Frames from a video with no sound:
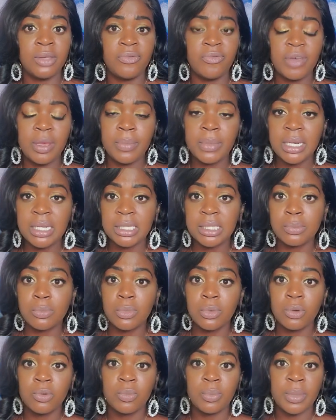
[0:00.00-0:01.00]
feminist
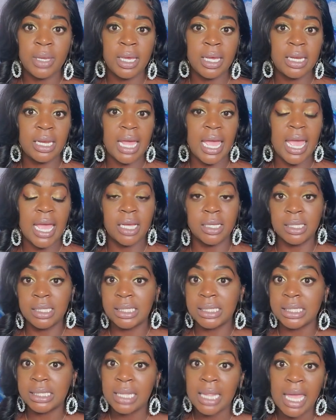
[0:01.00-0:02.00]
movement,
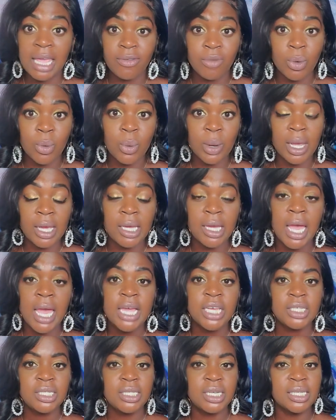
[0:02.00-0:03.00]
slavery,
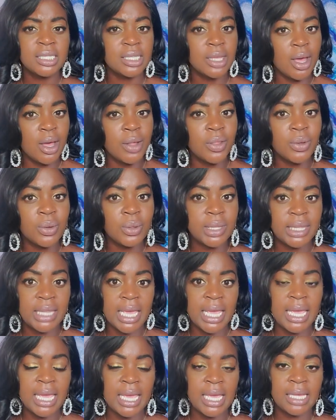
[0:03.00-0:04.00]
just other
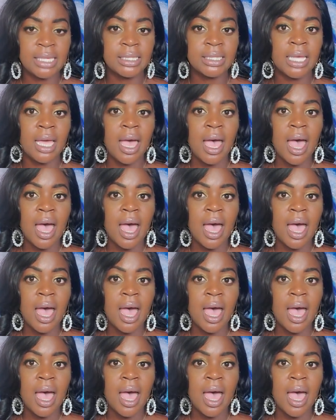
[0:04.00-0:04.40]
things,